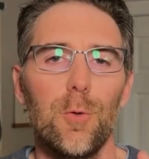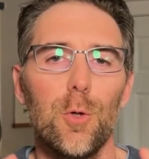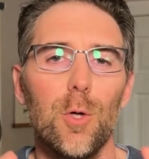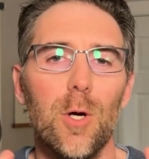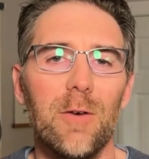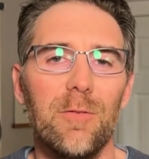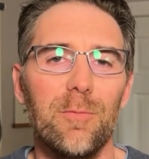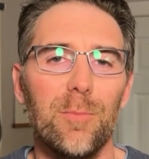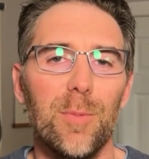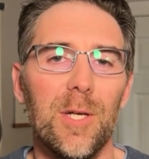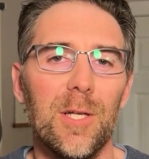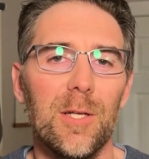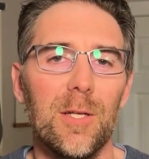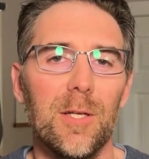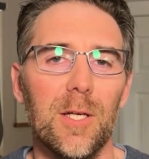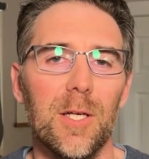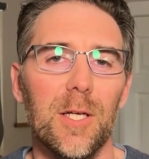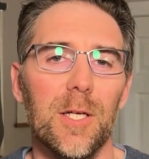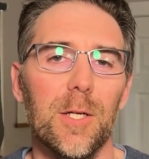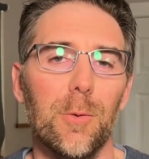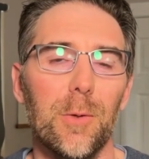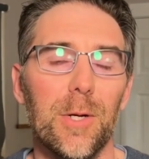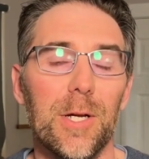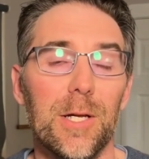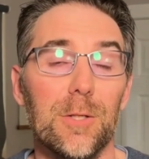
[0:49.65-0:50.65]
you have been
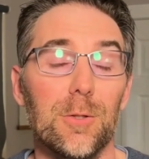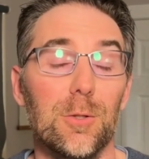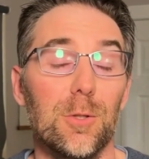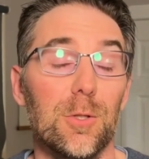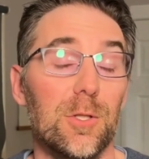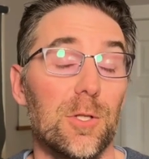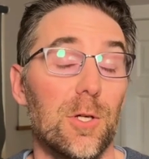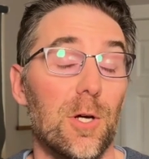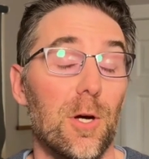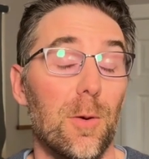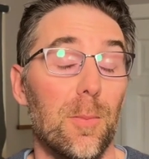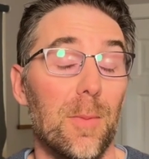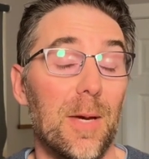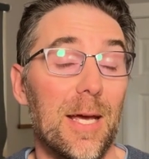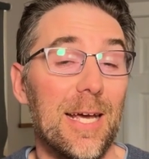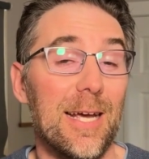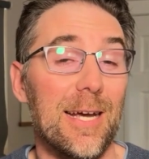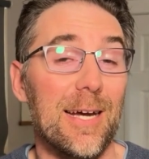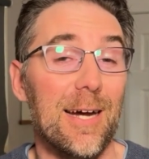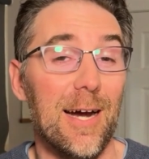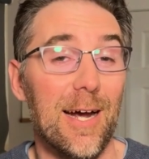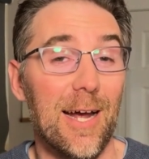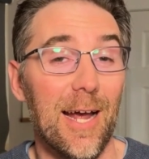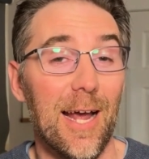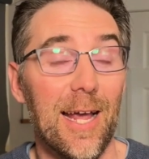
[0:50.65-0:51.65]
hearing the term
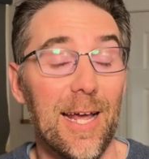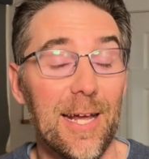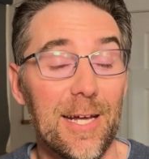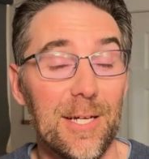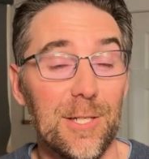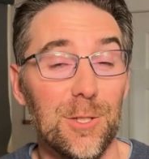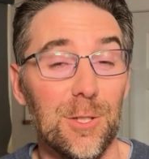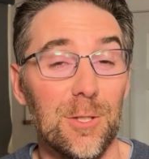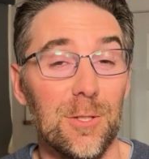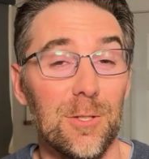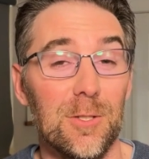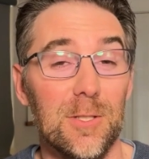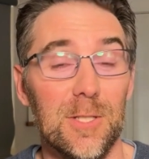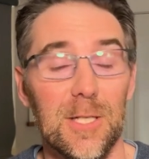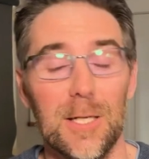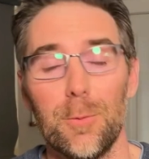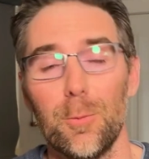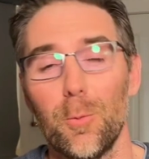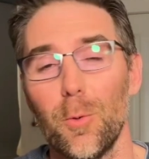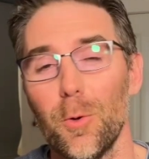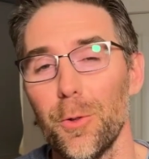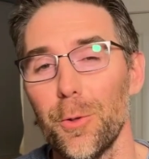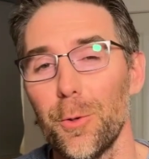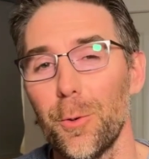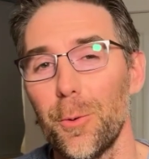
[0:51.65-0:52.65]
AI agent and
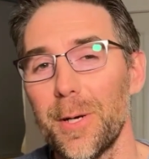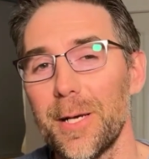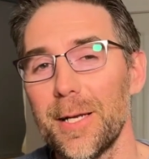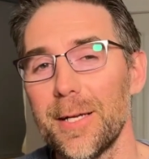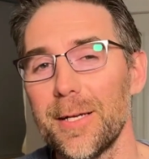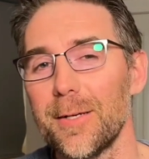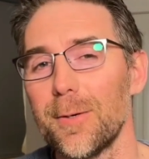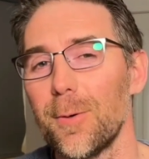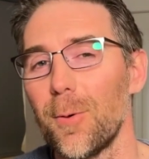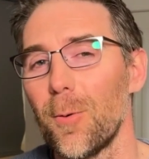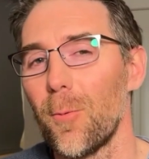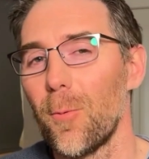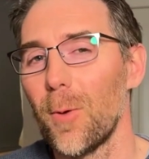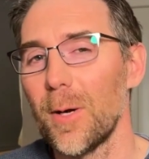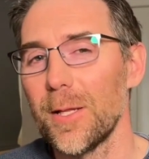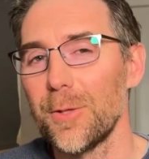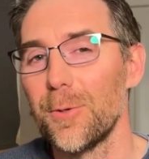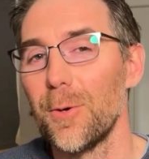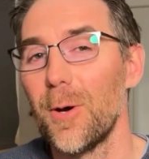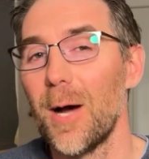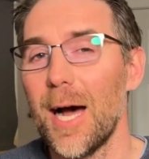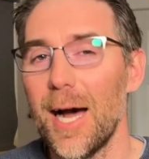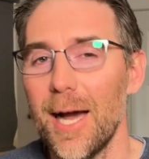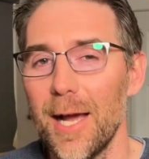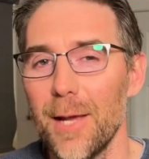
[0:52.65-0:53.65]
wondering what
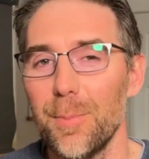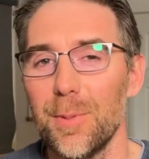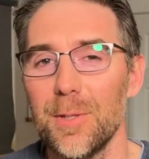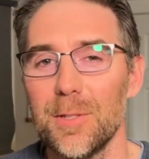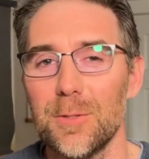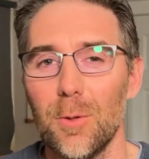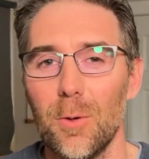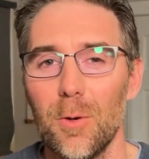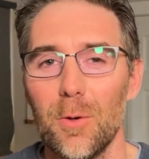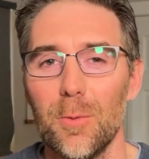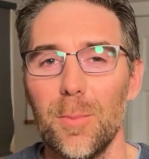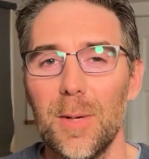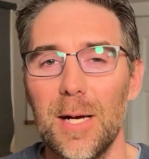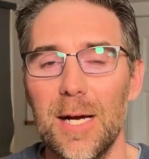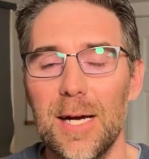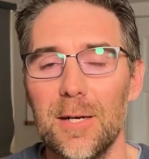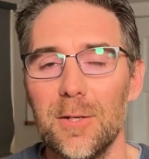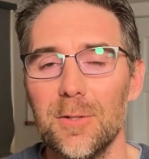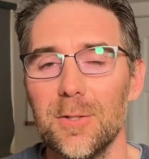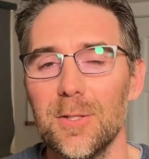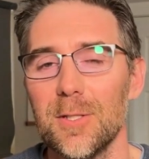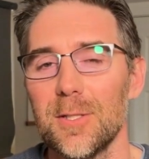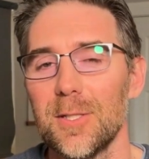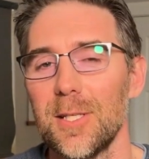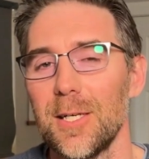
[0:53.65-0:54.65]
the hype is all
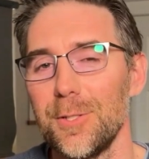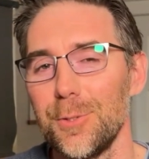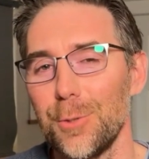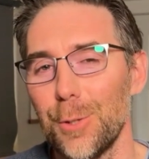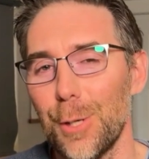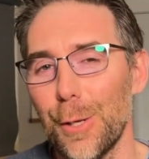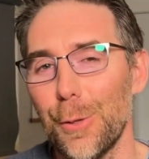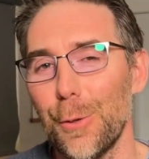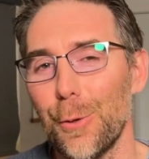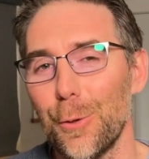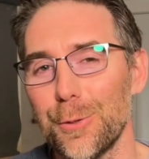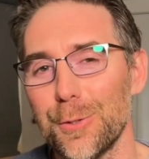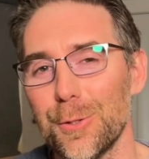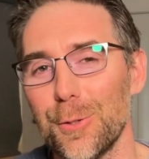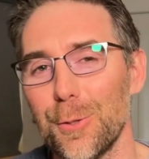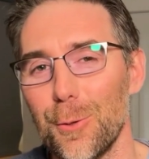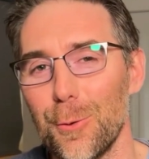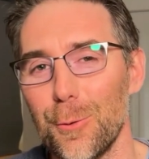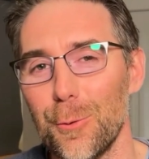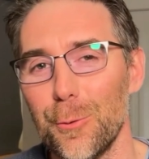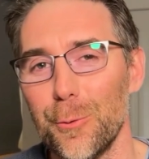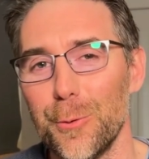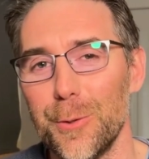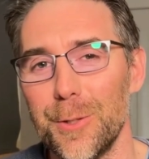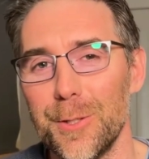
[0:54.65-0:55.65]
about, then you are not
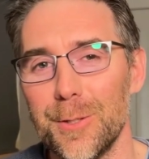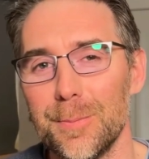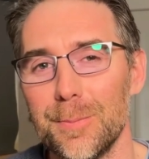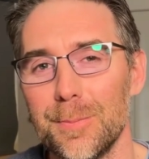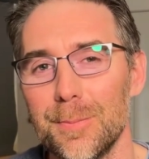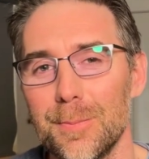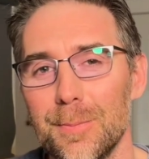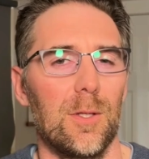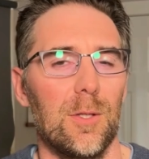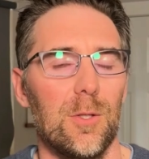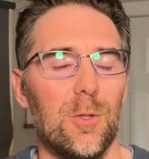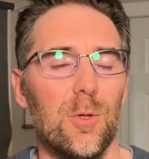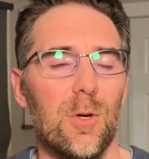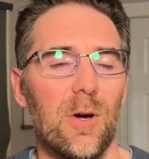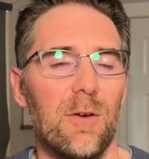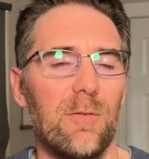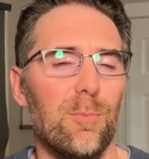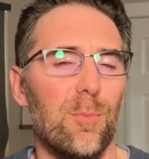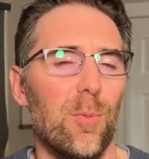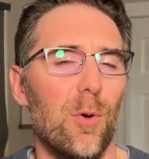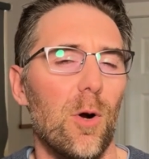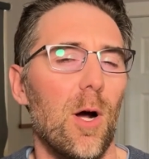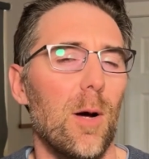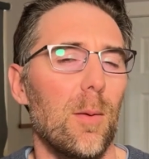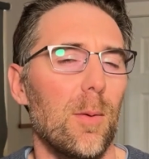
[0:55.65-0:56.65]
alone. You have
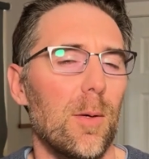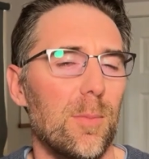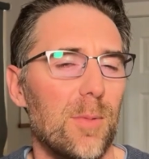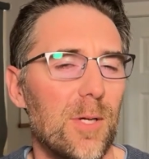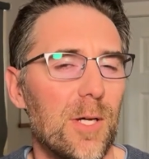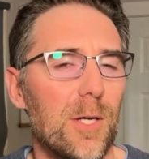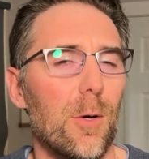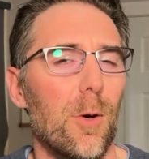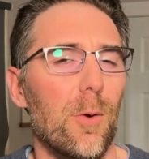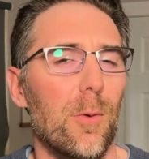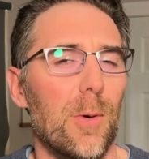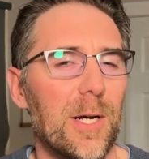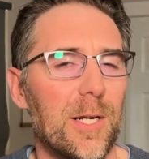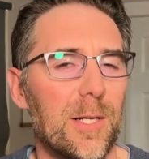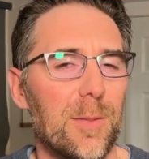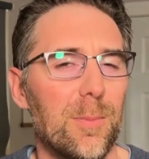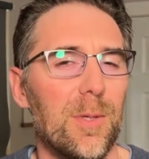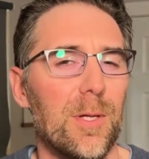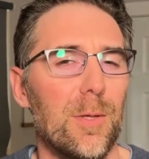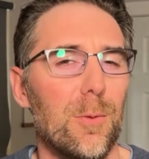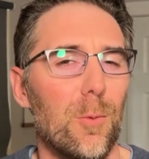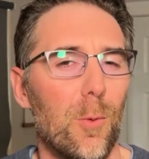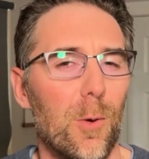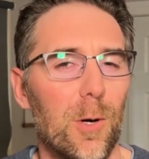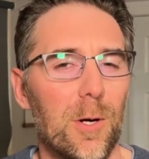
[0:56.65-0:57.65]
probably already
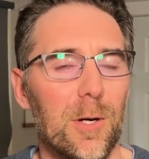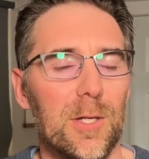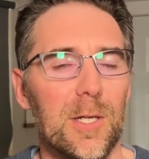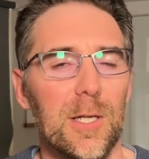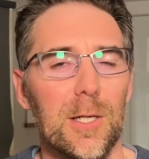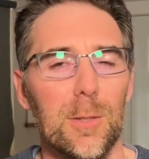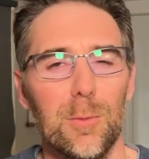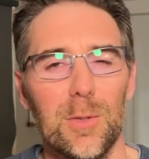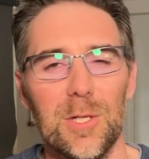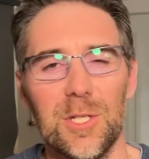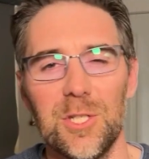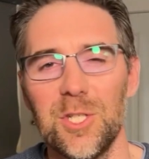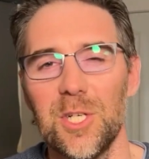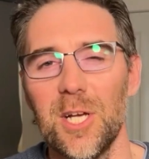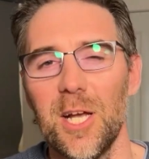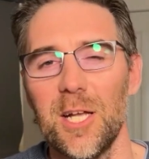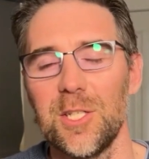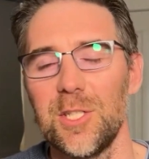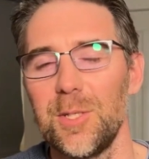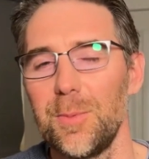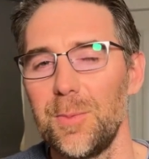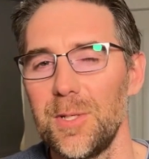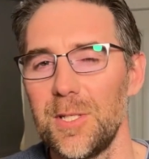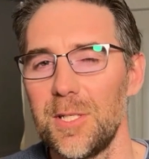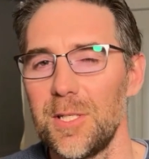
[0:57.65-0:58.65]
been working with
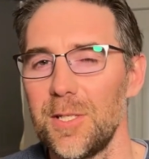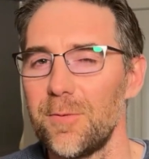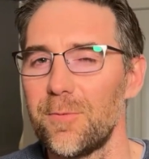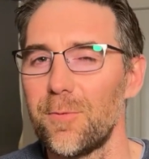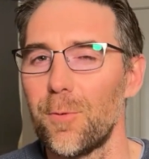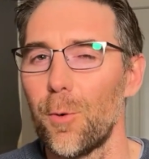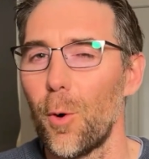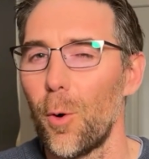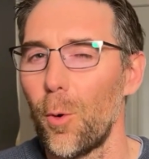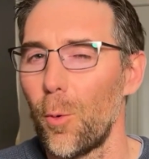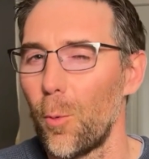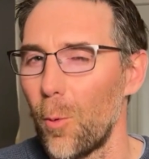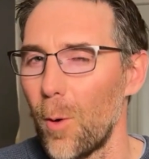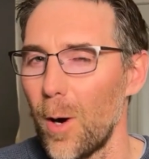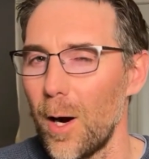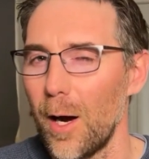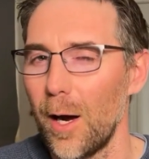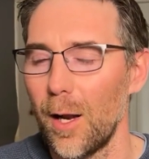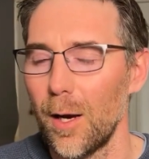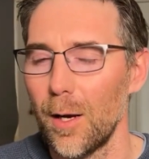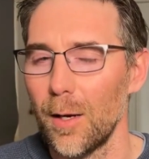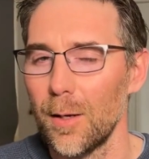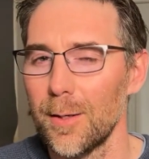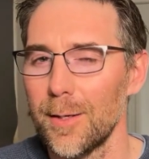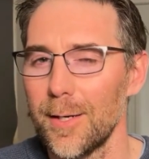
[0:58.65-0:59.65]
ChatGPT for a
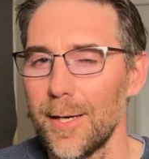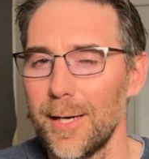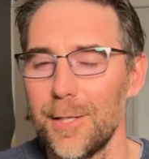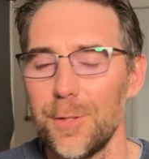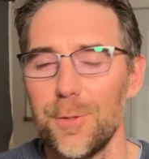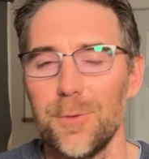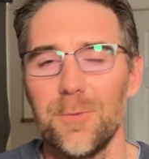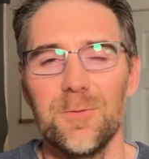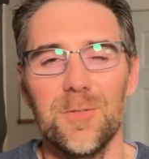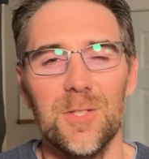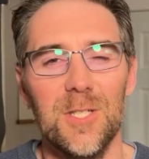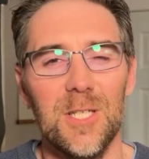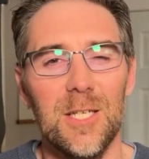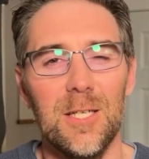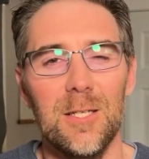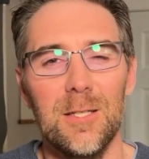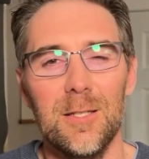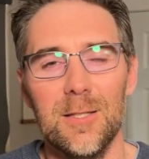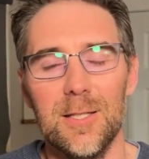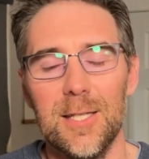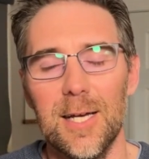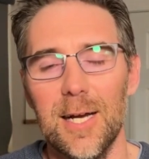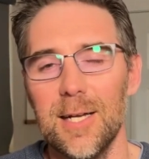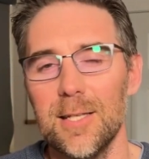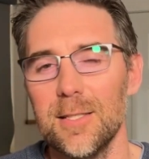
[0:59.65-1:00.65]
while, and you've
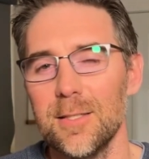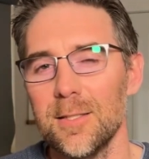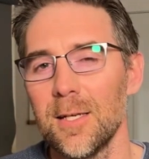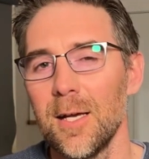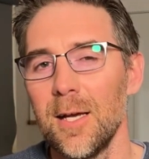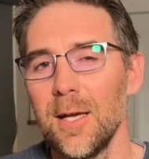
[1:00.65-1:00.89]
seen that